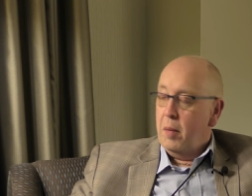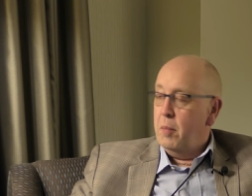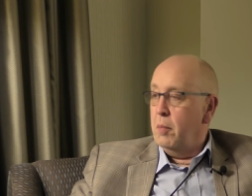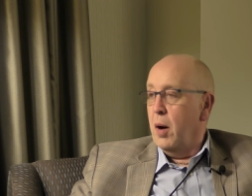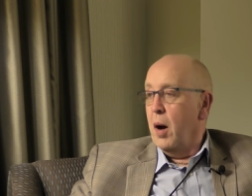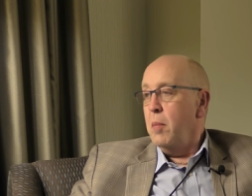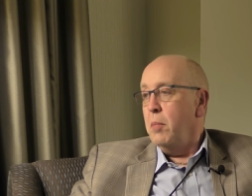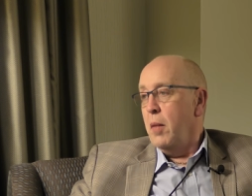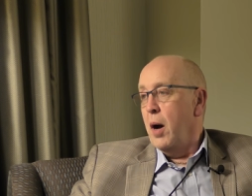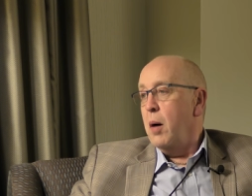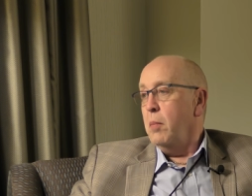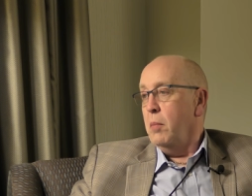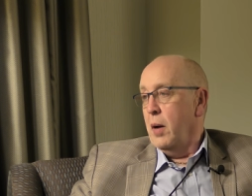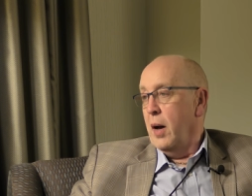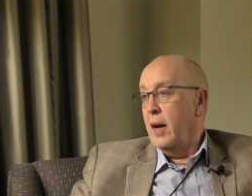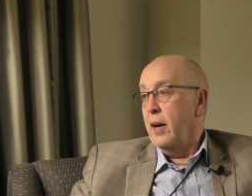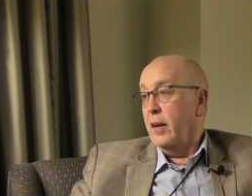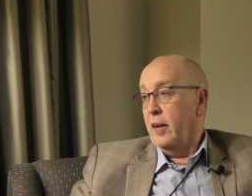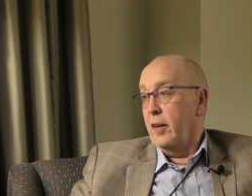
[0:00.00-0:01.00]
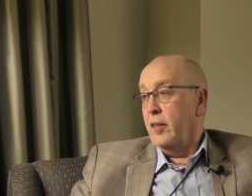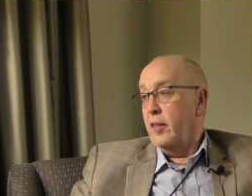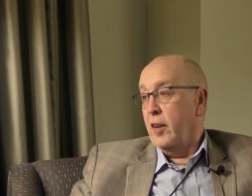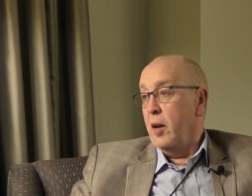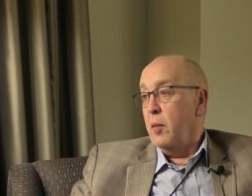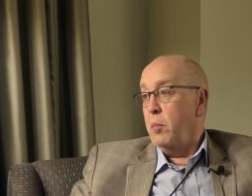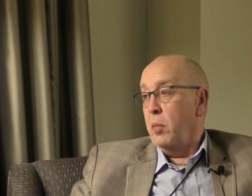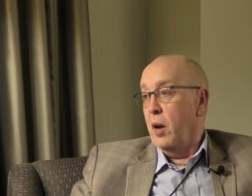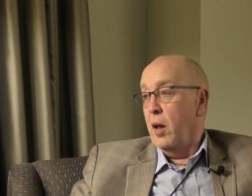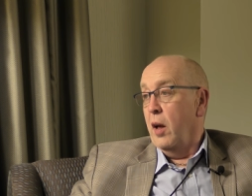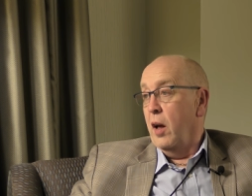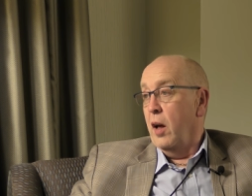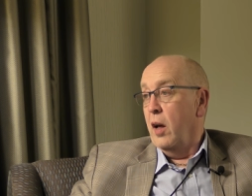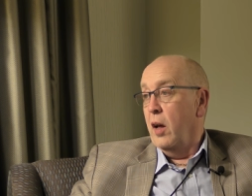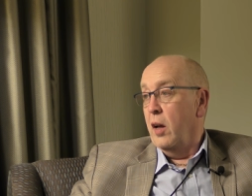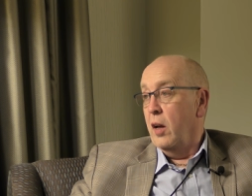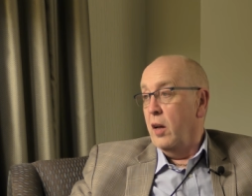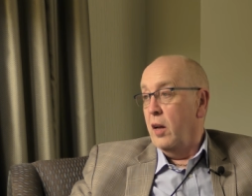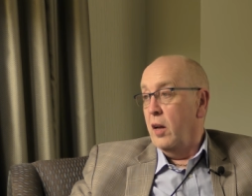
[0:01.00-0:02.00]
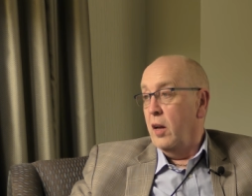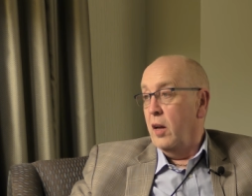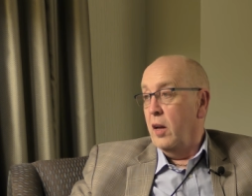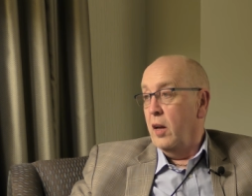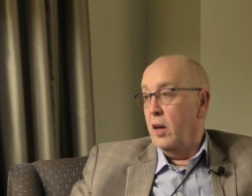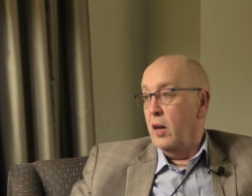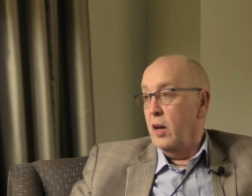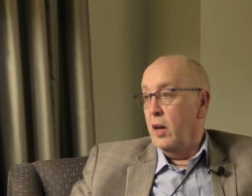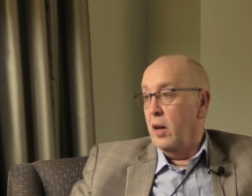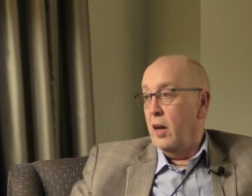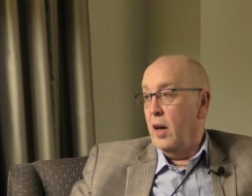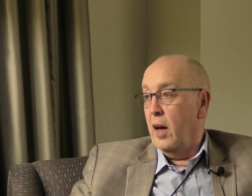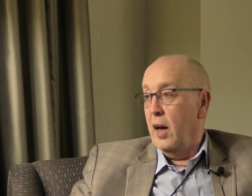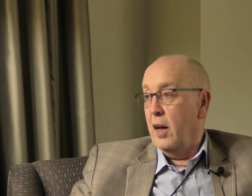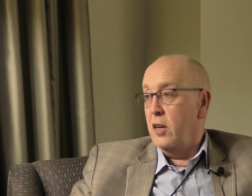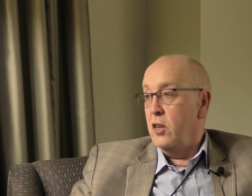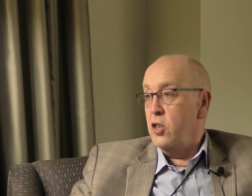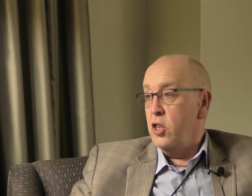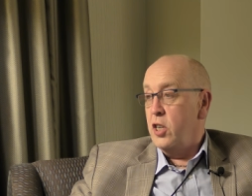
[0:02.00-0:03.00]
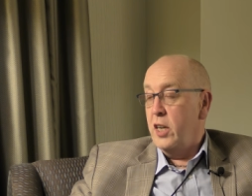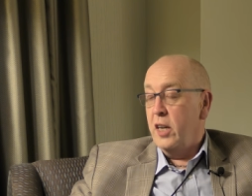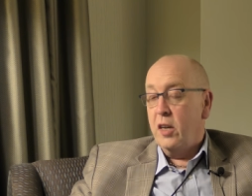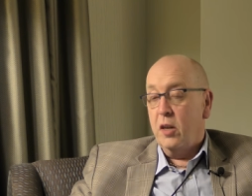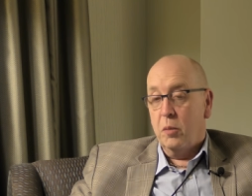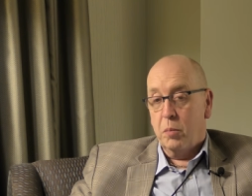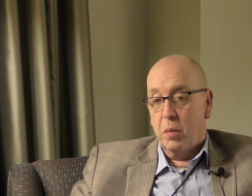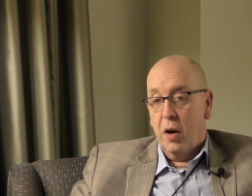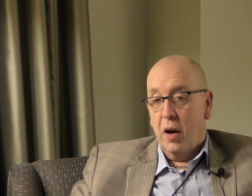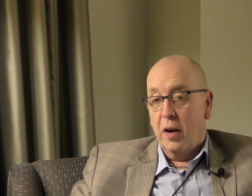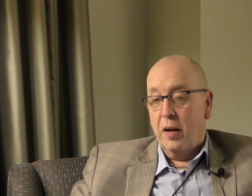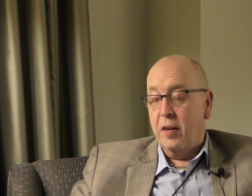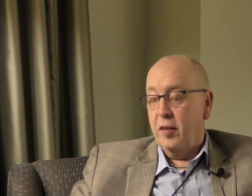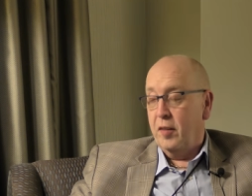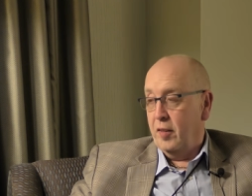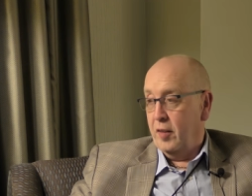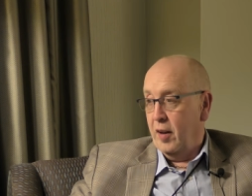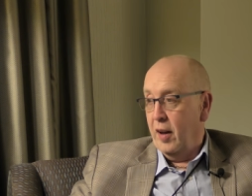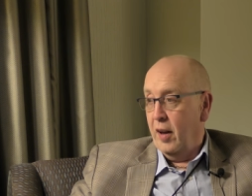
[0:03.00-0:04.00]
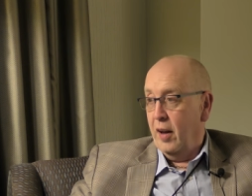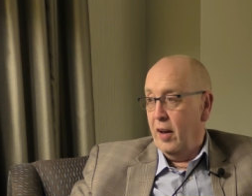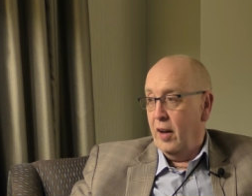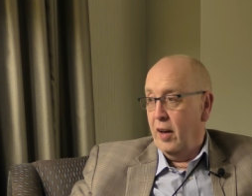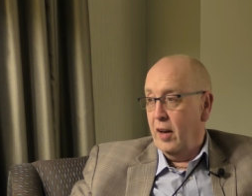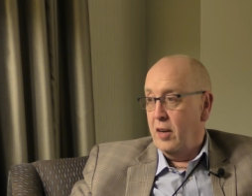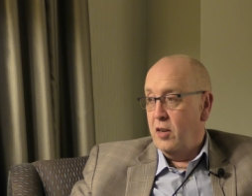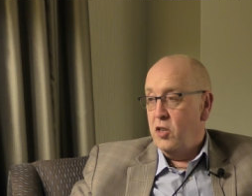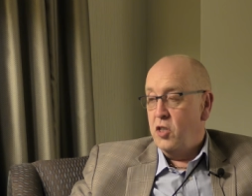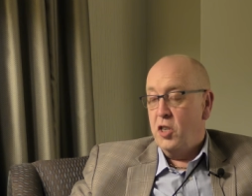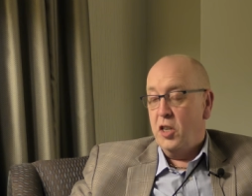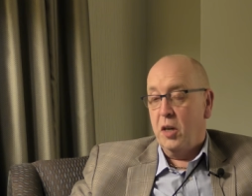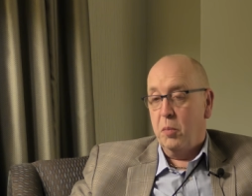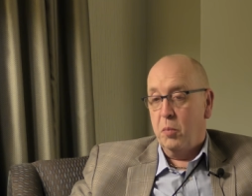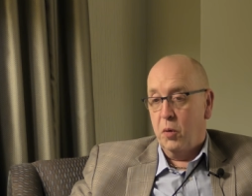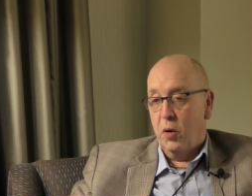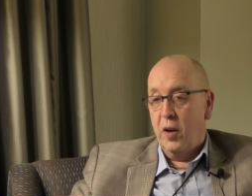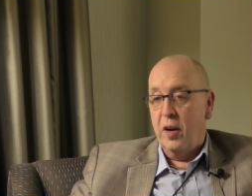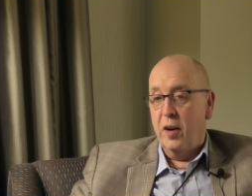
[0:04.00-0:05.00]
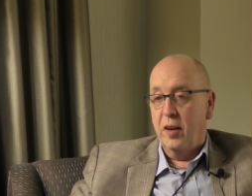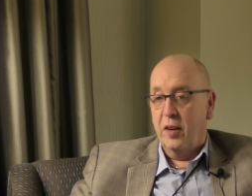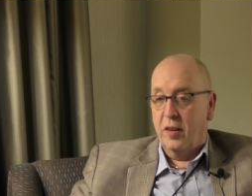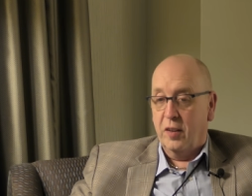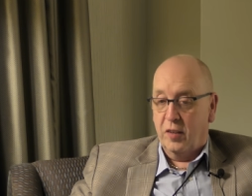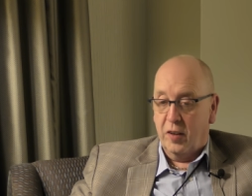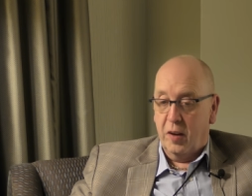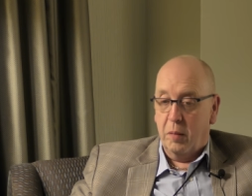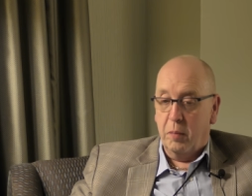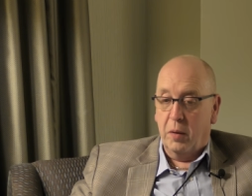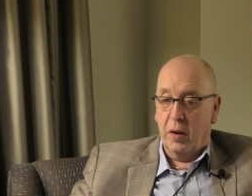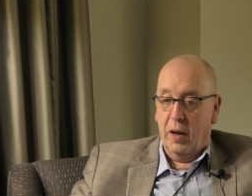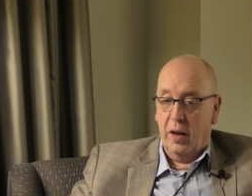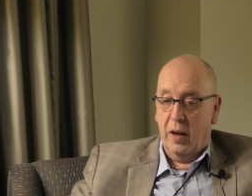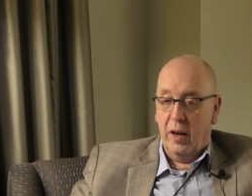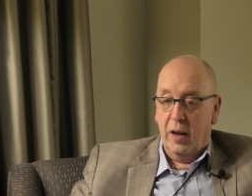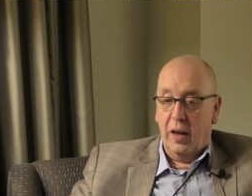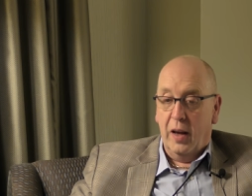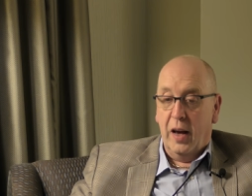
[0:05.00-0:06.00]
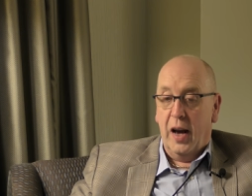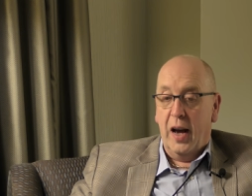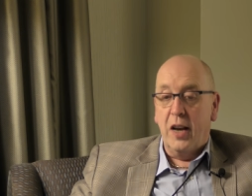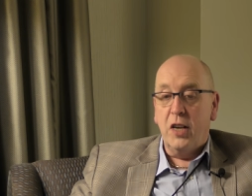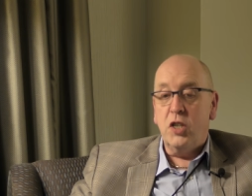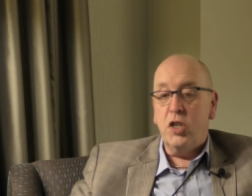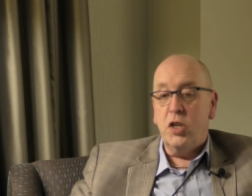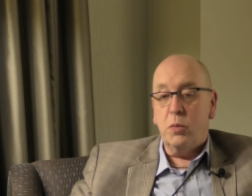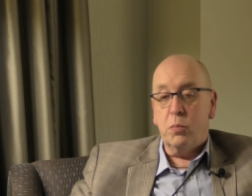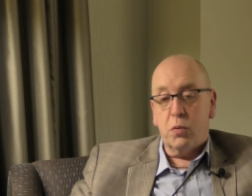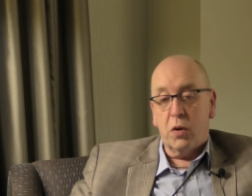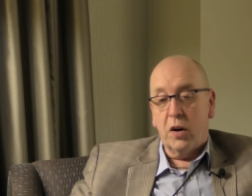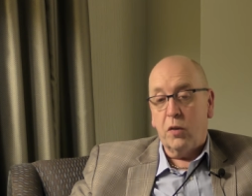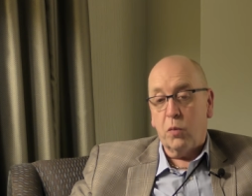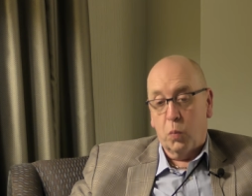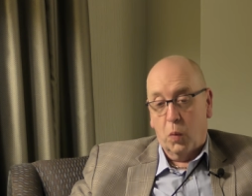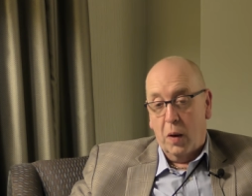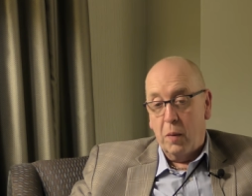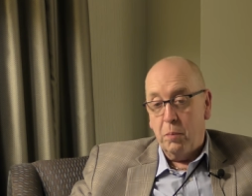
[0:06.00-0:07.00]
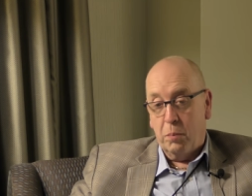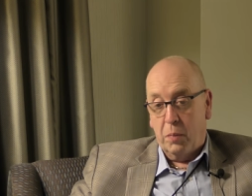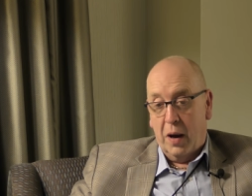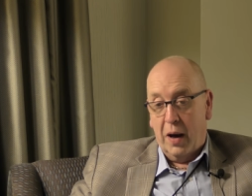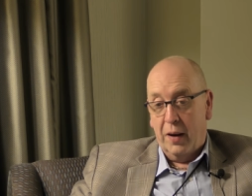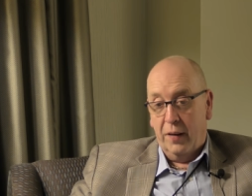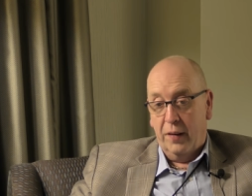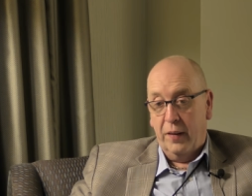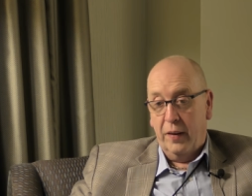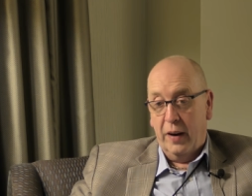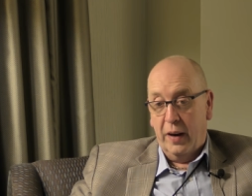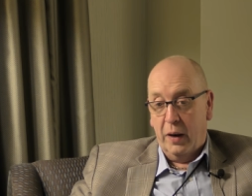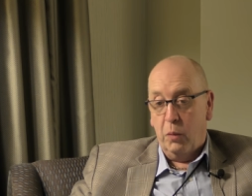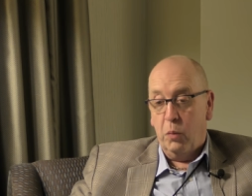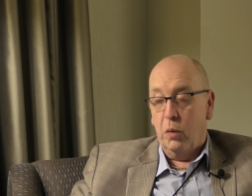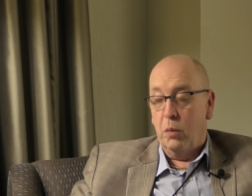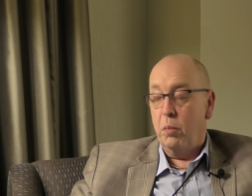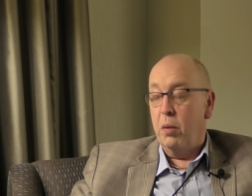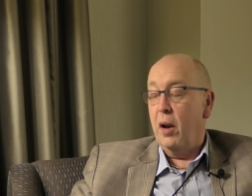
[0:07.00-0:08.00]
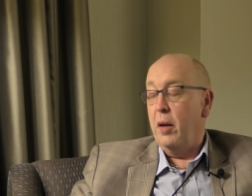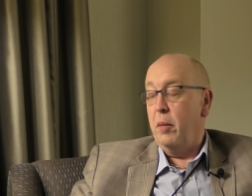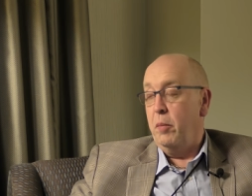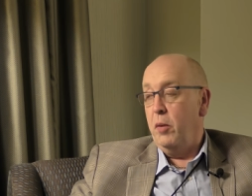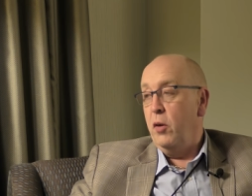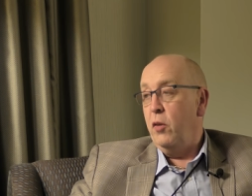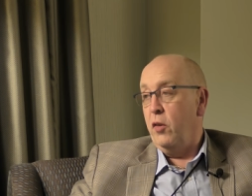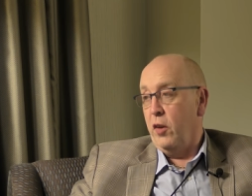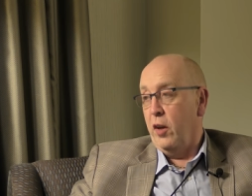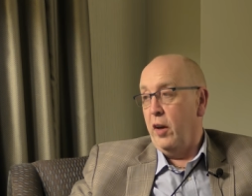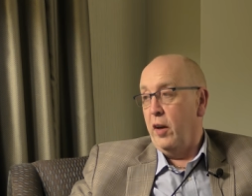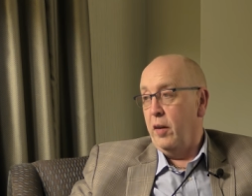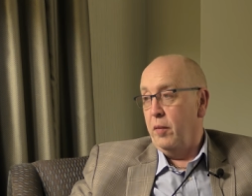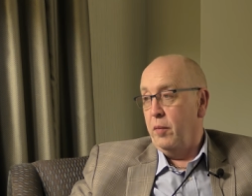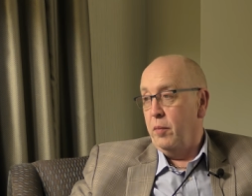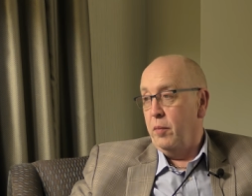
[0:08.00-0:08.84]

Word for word: my mum had a cassette player and she could buy a cassette and she could put it in her cassette player and she'd press one button and it would play music.